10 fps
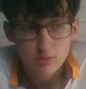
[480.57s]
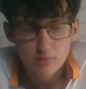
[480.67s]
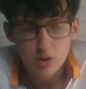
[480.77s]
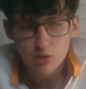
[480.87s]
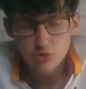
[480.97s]

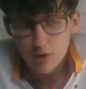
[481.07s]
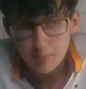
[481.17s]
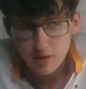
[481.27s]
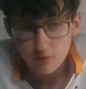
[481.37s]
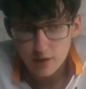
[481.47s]
you know,
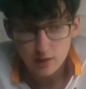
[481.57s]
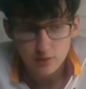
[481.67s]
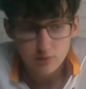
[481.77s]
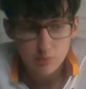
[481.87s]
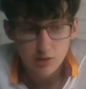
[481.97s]
Tranmere
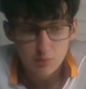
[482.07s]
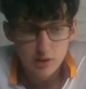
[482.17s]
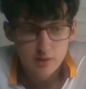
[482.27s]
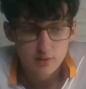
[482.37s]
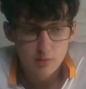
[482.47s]
fans, when they
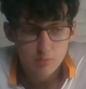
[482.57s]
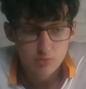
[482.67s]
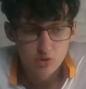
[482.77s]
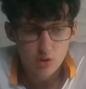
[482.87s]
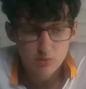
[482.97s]
released him,
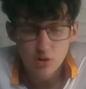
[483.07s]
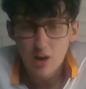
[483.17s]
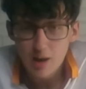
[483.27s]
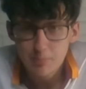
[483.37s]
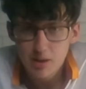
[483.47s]
so
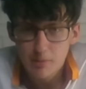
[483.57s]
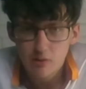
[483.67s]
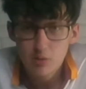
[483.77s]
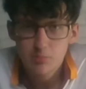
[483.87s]
not happy about it,